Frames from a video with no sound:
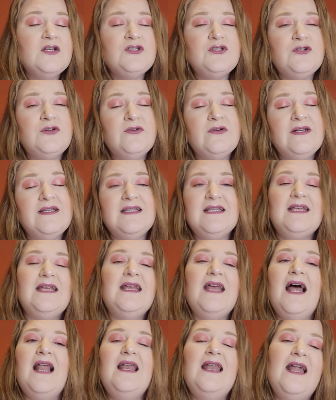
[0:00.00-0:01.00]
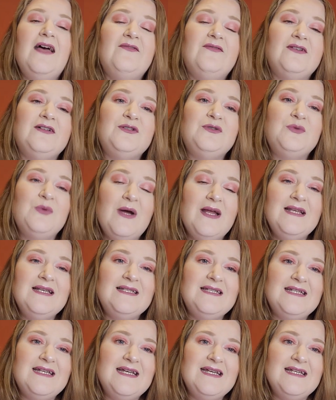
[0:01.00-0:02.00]
During the
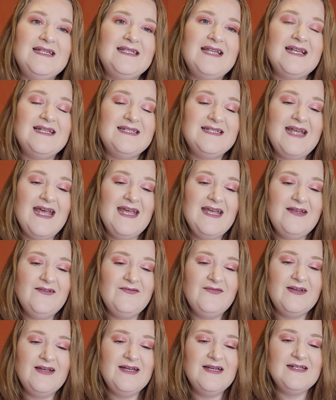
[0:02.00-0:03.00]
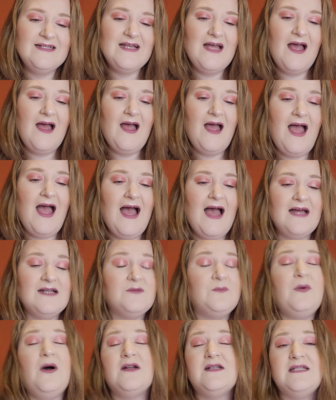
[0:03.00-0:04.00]
1120s, David
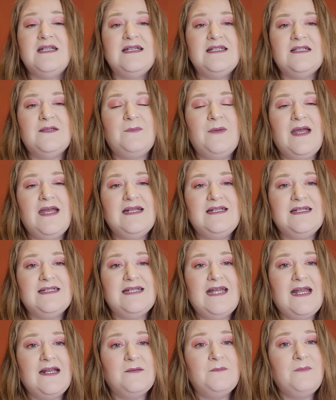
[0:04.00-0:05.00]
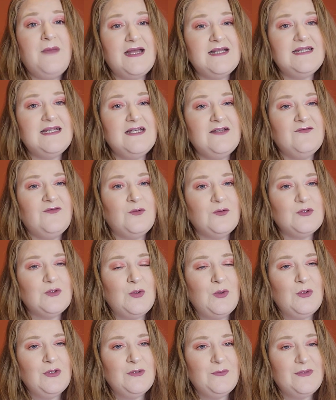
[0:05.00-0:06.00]
had participated in medieval
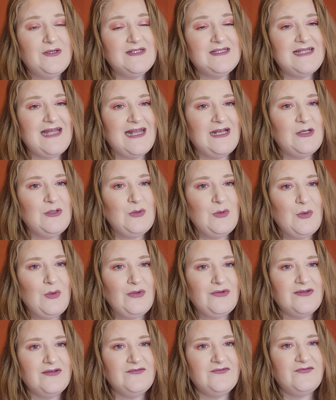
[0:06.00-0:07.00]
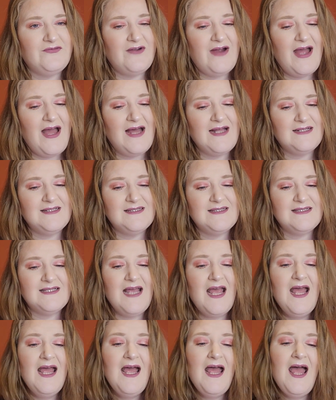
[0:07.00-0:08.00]
tournaments in northern France.
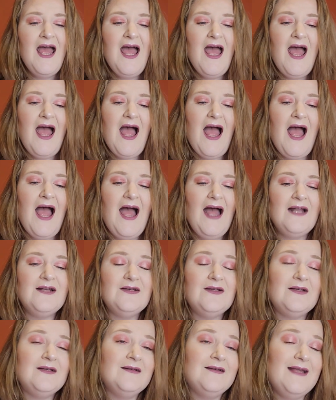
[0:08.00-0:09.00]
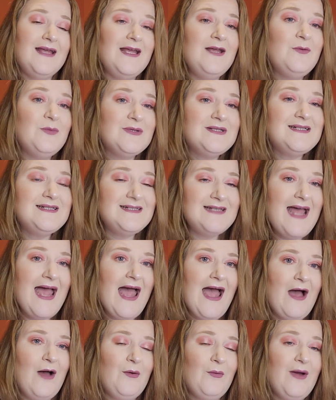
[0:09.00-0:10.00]
And he was
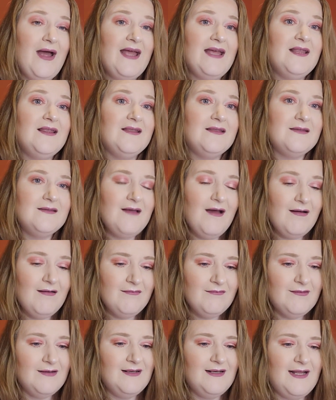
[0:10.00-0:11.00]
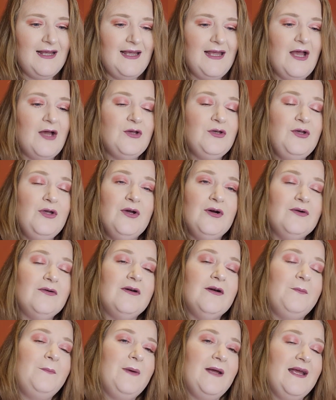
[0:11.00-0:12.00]
now a thoroughly
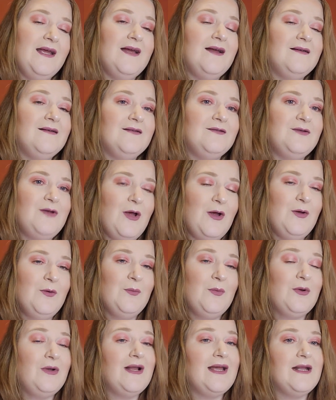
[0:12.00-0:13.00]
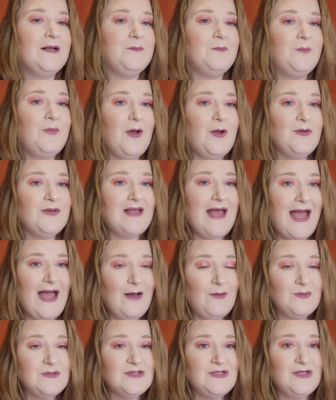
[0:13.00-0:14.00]
European noble in both
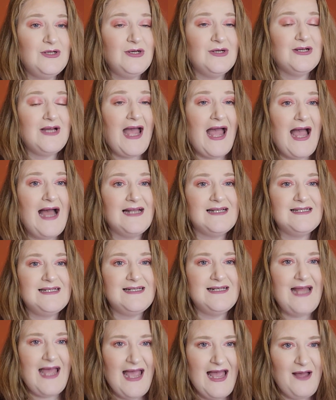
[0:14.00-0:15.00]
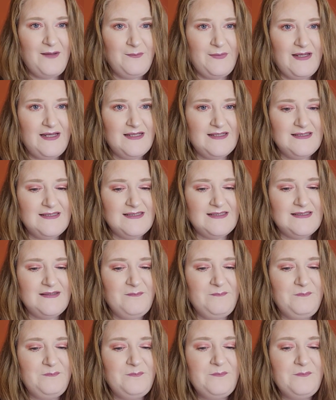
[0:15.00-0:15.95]
outlook and in habits.